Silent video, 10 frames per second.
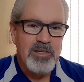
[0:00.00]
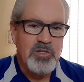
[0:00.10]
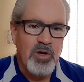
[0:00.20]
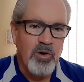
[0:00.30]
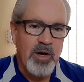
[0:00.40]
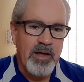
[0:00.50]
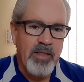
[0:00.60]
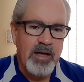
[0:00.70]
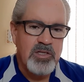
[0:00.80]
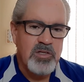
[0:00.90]
So
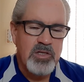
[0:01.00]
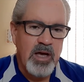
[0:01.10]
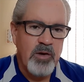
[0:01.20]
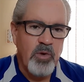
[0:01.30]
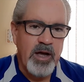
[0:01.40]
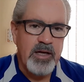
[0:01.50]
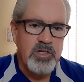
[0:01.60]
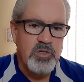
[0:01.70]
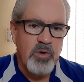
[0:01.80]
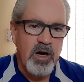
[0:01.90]
that's kind of why I
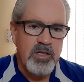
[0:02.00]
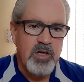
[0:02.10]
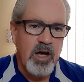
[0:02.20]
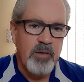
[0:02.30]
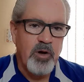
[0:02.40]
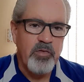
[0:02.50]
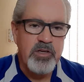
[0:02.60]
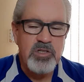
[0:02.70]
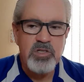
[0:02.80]
just wanted to talk about this,